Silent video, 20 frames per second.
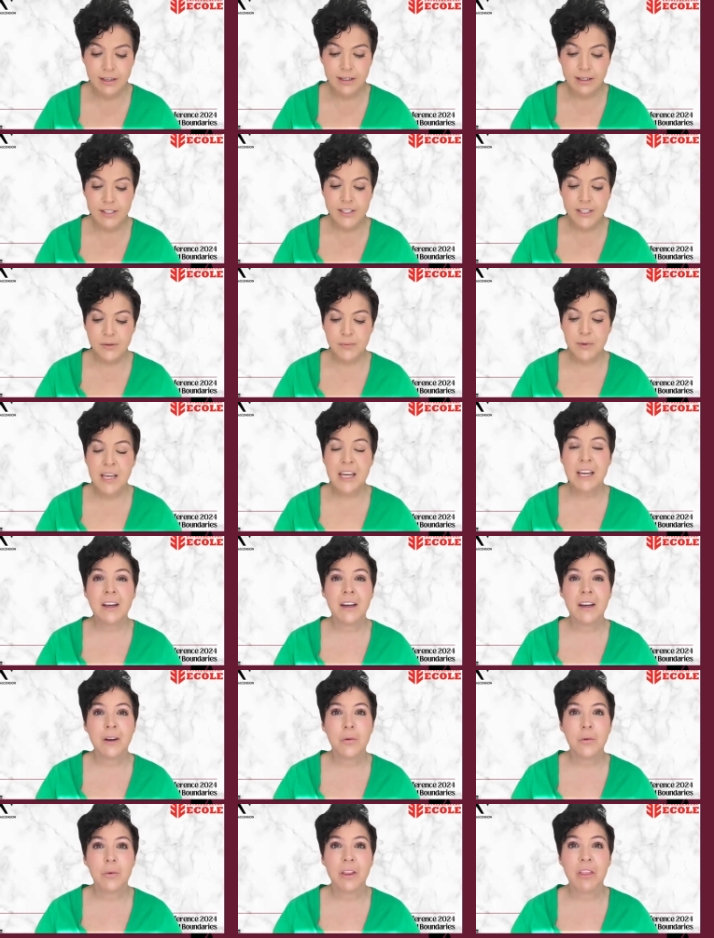
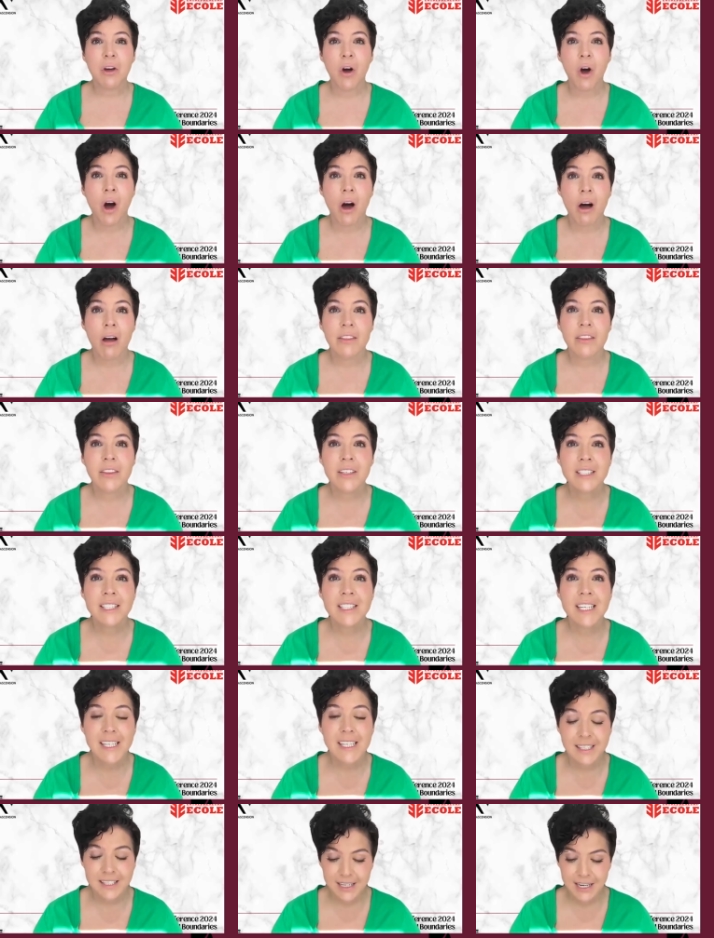Speak with
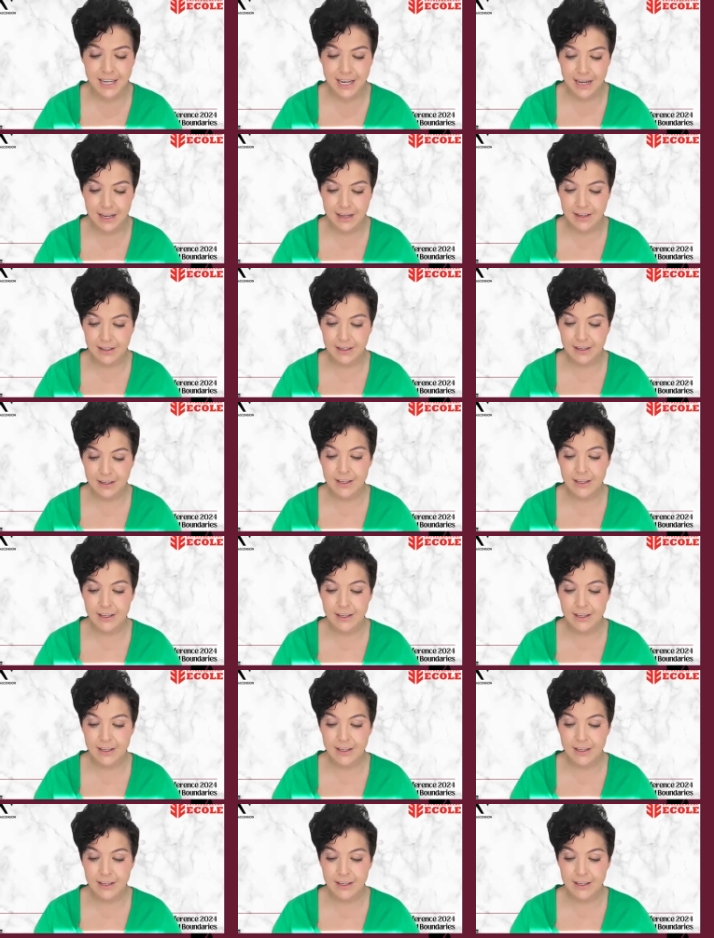authenticity.